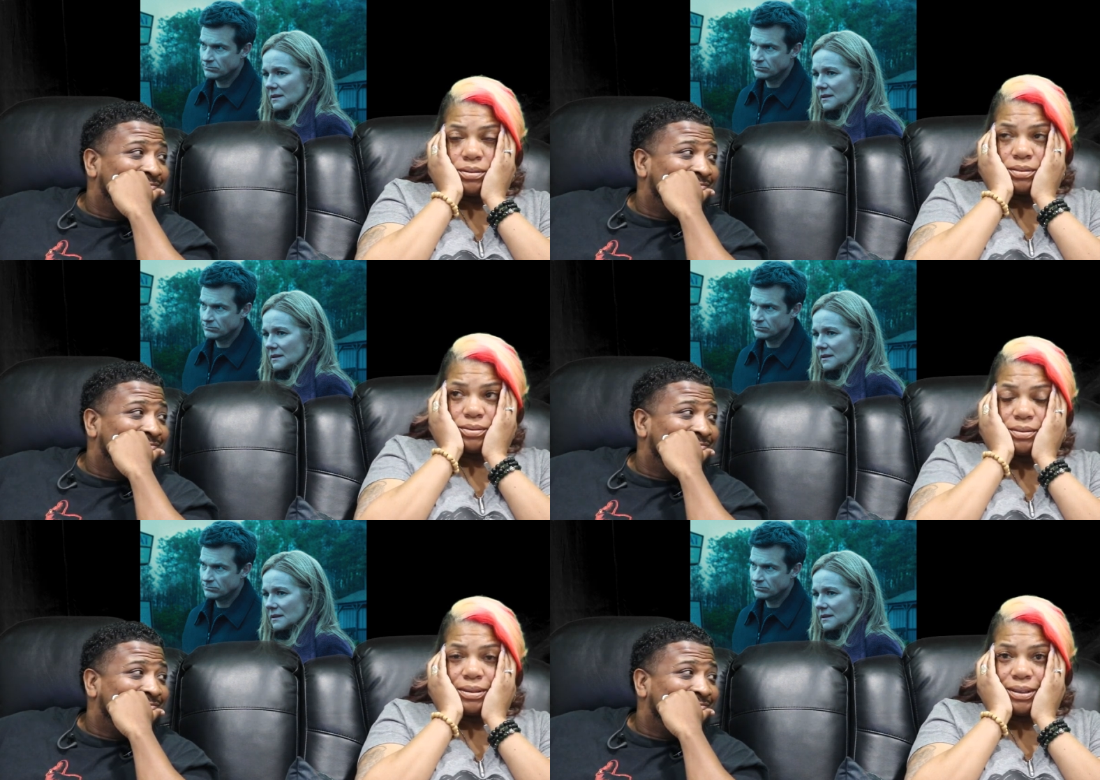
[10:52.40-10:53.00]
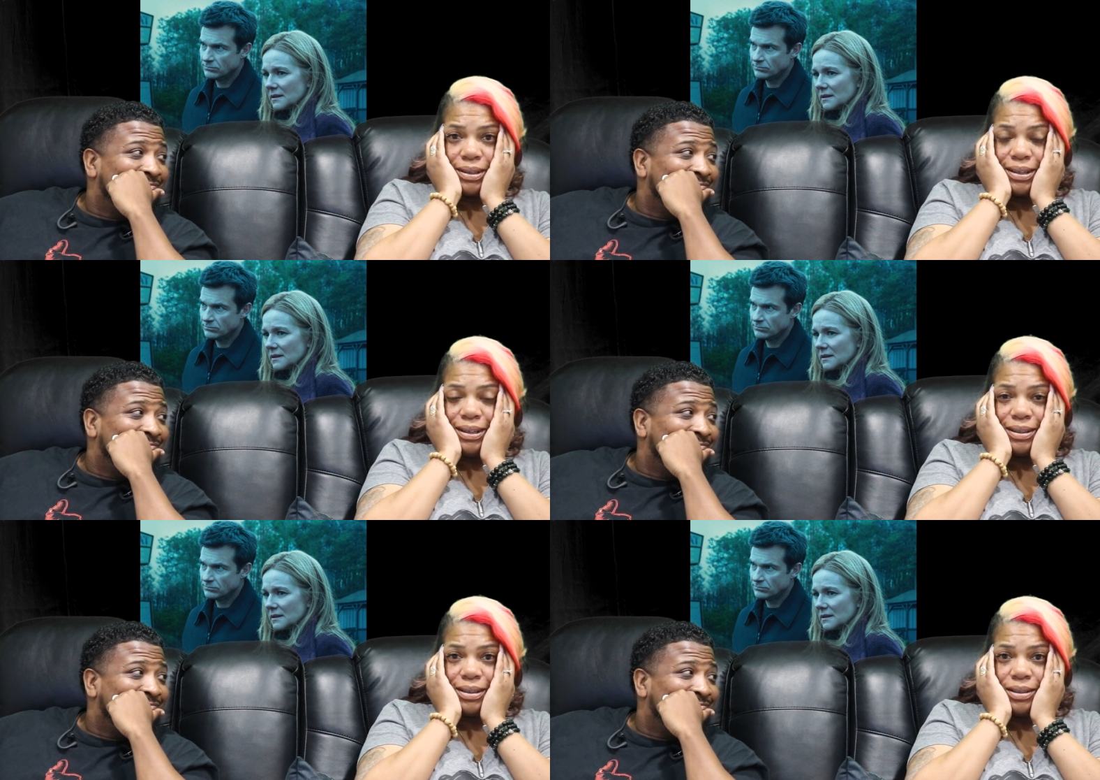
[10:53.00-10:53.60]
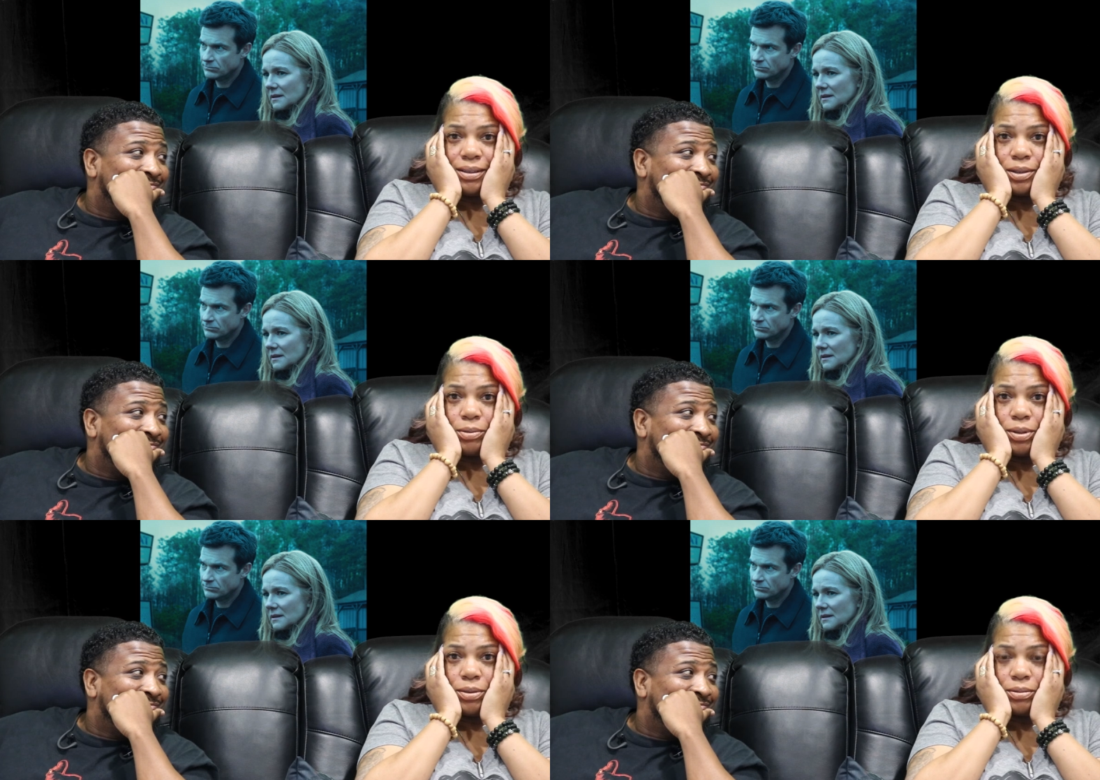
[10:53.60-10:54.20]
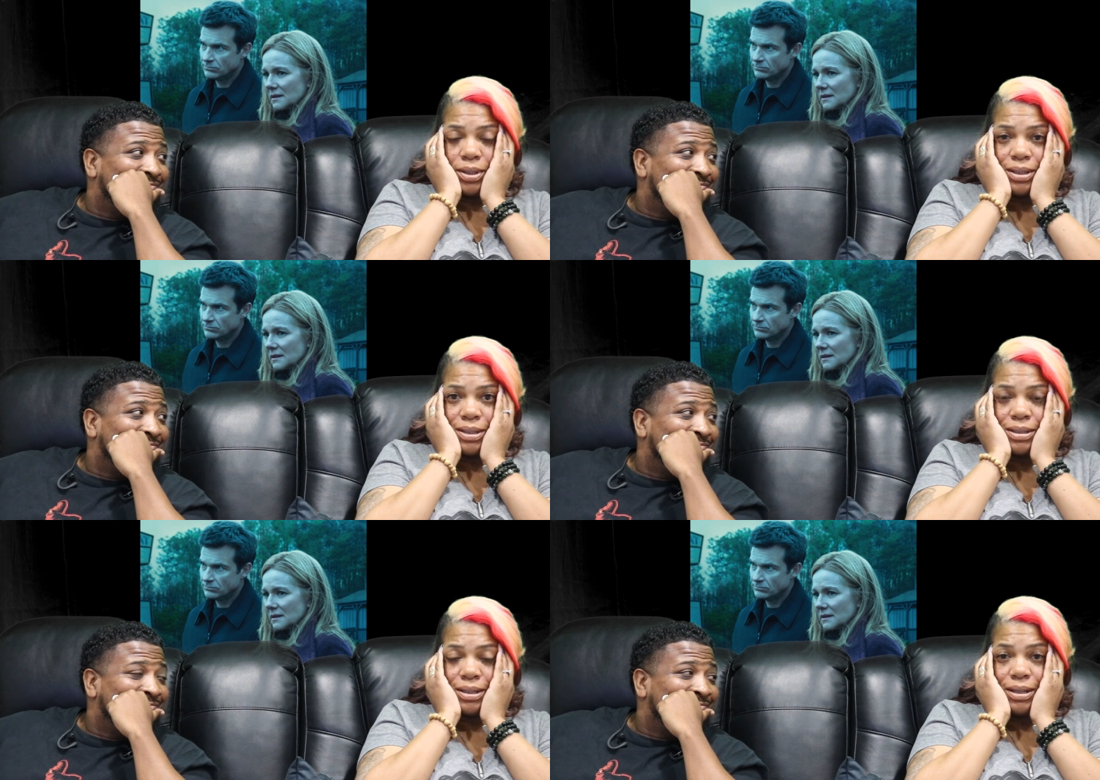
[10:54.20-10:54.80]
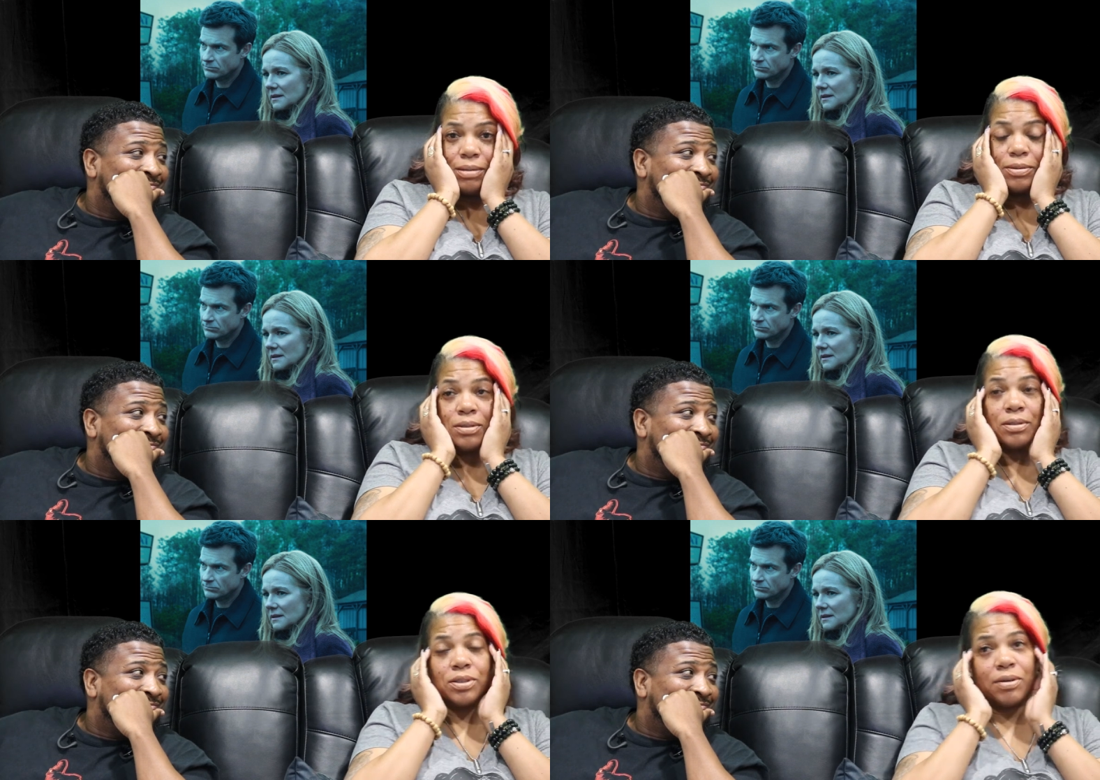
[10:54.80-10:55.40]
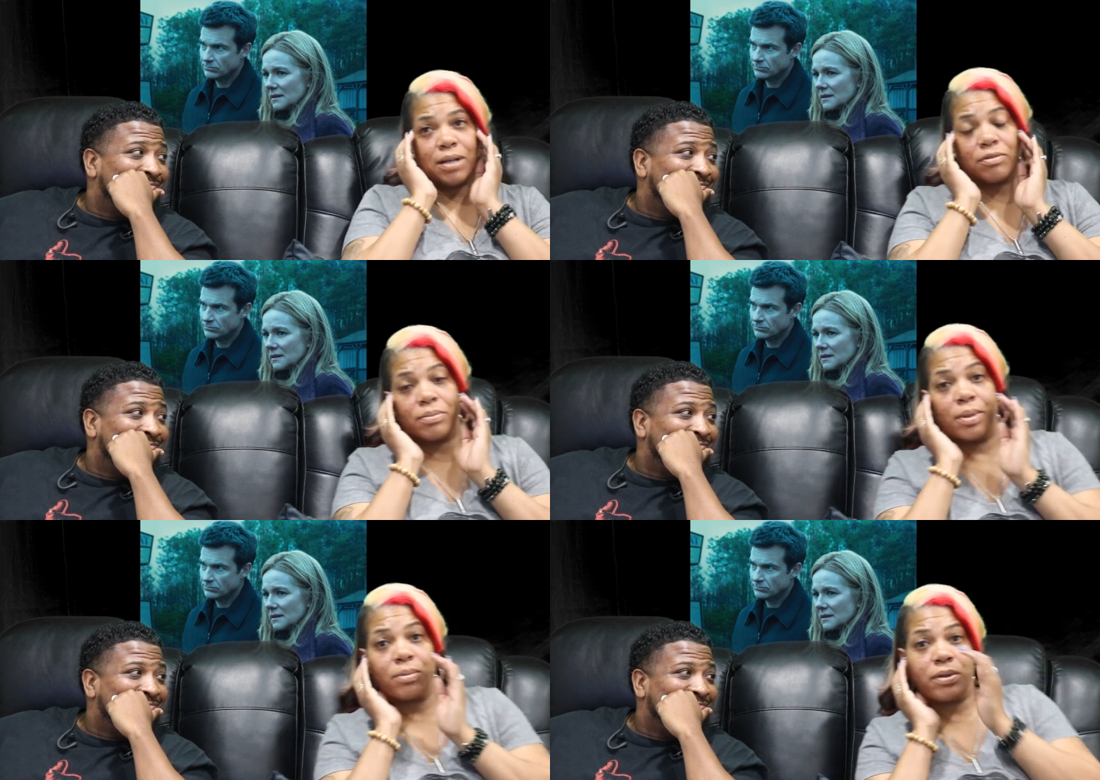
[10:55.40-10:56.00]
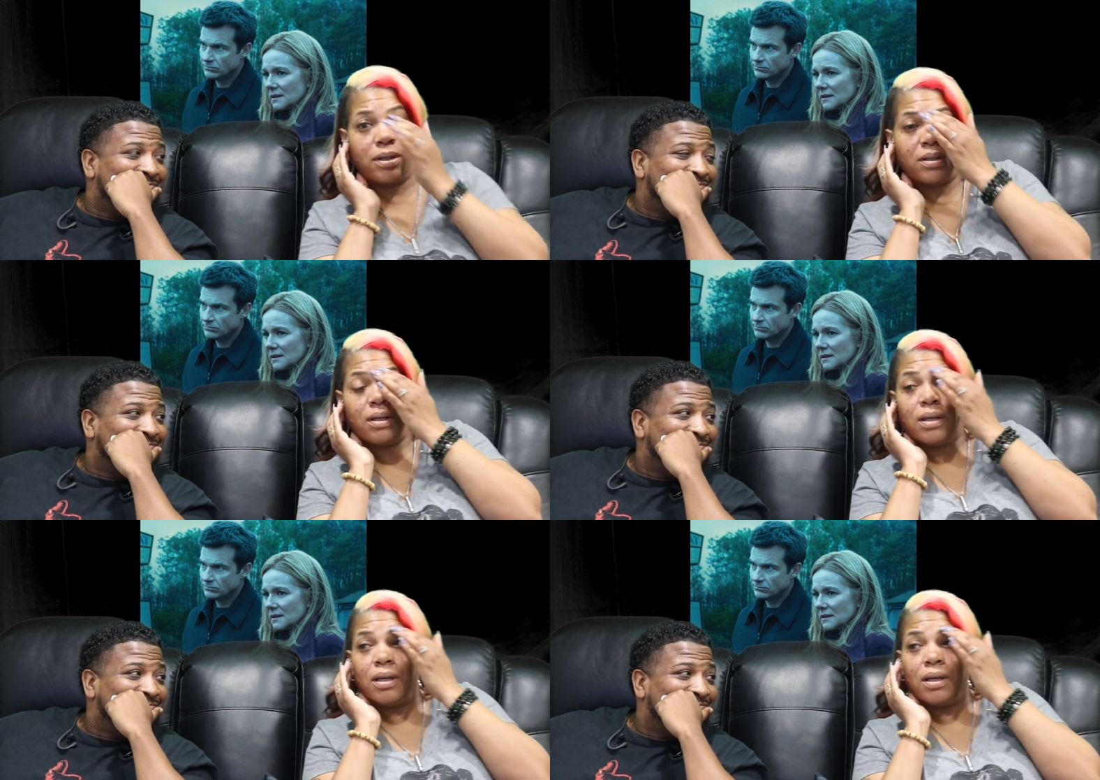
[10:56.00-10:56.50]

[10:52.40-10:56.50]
Speaker 1: Out. I can't think of the quote, and I said I was going to try to remember it.